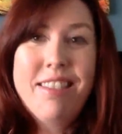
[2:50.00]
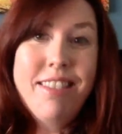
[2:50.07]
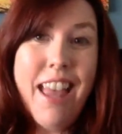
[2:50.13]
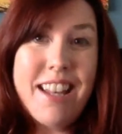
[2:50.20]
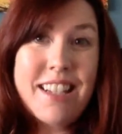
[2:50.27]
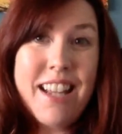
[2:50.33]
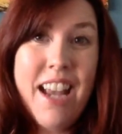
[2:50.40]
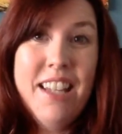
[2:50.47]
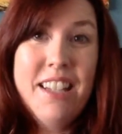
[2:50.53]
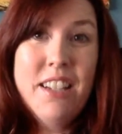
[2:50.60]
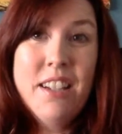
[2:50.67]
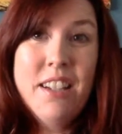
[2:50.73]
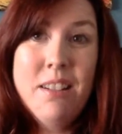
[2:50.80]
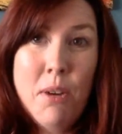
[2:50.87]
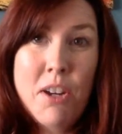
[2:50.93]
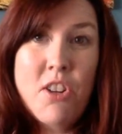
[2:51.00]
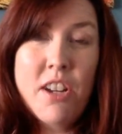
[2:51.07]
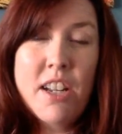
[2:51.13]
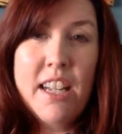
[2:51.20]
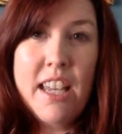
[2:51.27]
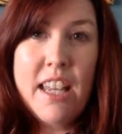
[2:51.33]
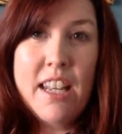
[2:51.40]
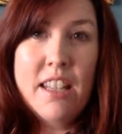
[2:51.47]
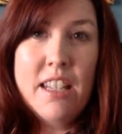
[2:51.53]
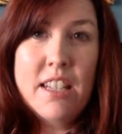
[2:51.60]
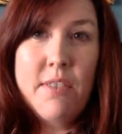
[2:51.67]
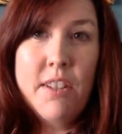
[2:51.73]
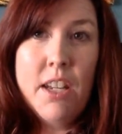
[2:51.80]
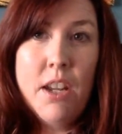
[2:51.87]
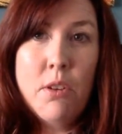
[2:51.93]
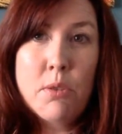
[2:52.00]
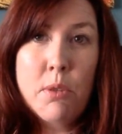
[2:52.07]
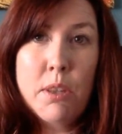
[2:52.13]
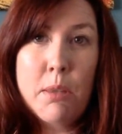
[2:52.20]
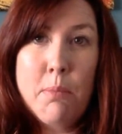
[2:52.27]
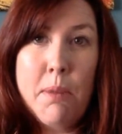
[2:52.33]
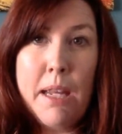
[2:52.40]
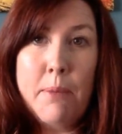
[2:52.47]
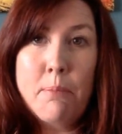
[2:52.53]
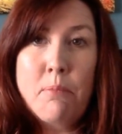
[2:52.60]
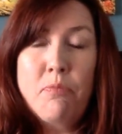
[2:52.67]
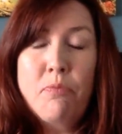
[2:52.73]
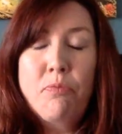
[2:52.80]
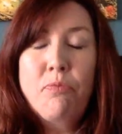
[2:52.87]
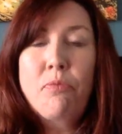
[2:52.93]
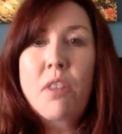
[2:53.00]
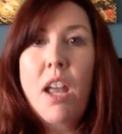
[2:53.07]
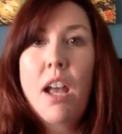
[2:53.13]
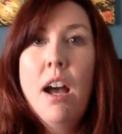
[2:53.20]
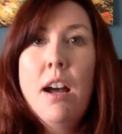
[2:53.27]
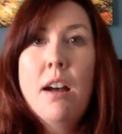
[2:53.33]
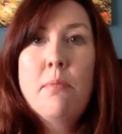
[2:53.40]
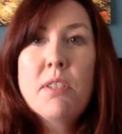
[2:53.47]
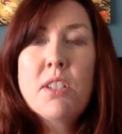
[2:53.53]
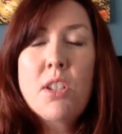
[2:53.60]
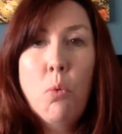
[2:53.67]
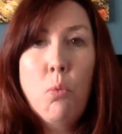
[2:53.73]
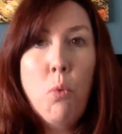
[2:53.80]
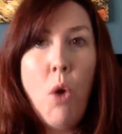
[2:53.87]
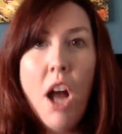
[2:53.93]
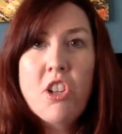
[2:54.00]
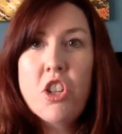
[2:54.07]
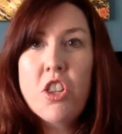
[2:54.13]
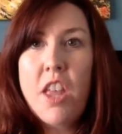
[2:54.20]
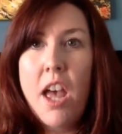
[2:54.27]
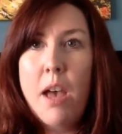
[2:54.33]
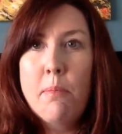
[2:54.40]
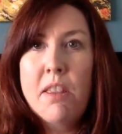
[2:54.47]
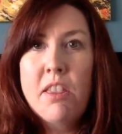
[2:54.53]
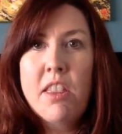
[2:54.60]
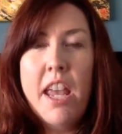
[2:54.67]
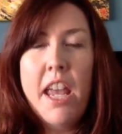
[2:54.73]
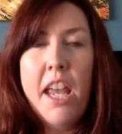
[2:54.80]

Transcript: That's kind of what you're going to get in these videos with me. So watch them.